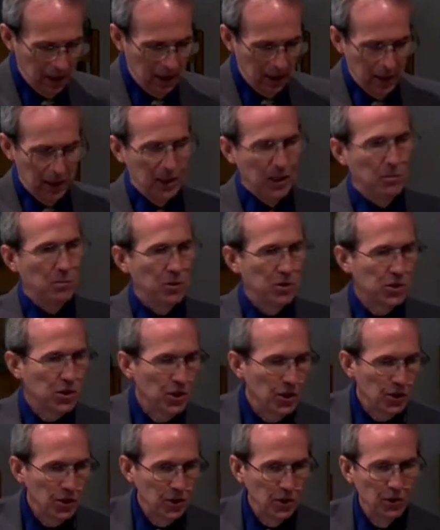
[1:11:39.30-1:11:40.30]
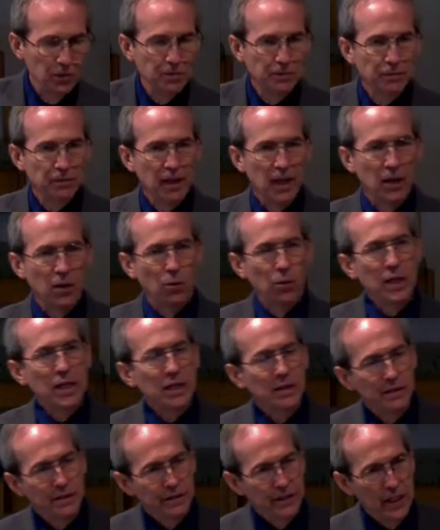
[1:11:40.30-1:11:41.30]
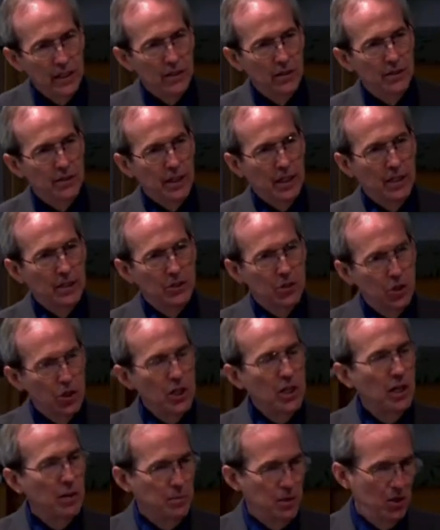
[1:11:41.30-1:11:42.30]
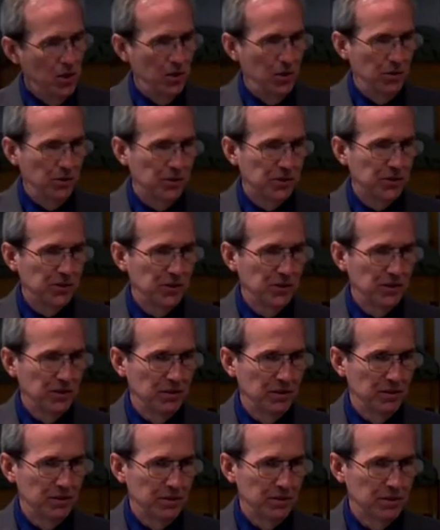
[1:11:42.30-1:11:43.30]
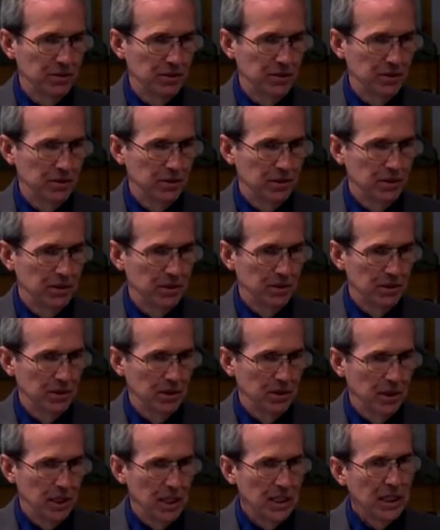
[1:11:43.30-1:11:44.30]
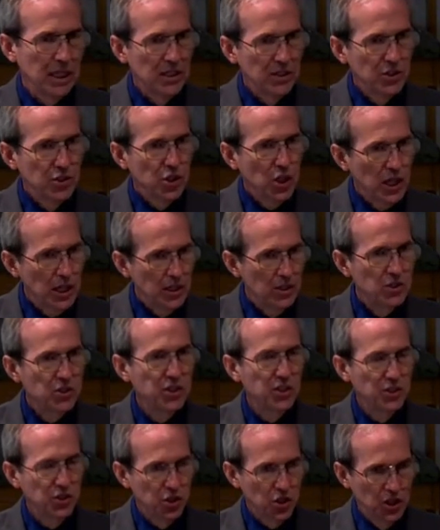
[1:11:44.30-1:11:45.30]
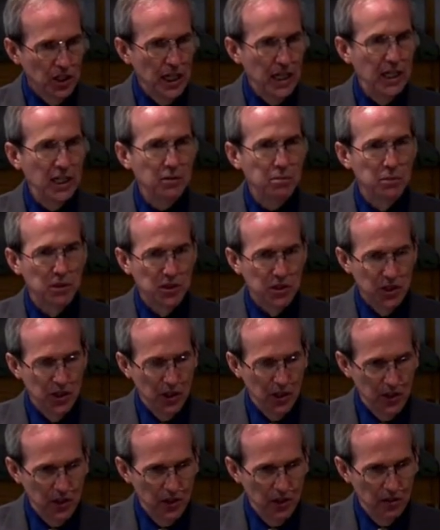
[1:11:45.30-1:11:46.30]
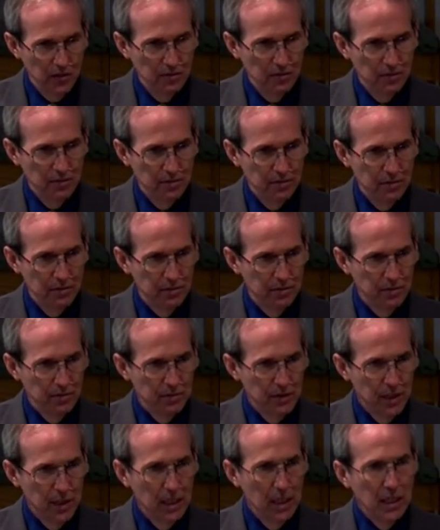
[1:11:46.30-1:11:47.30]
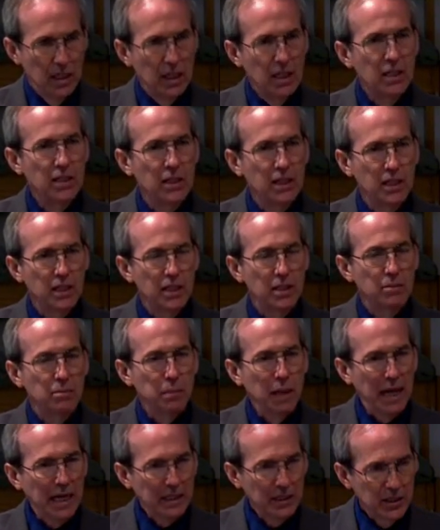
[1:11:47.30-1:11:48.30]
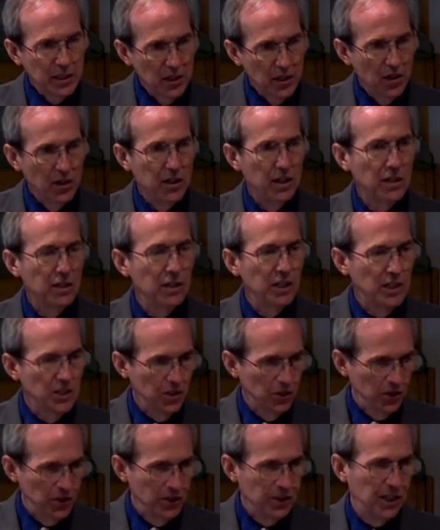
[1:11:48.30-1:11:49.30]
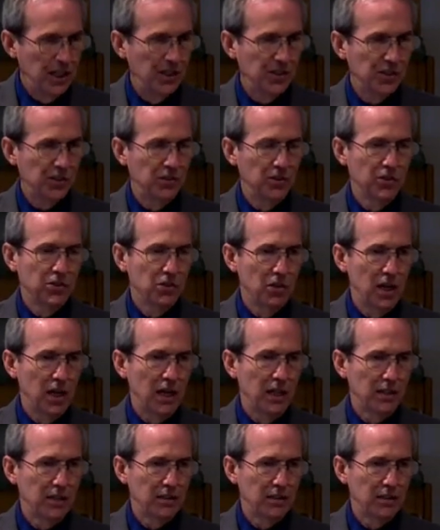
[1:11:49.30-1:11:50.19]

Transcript: Number two, we have found that GMOs, can change the genetic material in the bacteria in your intestinal tract.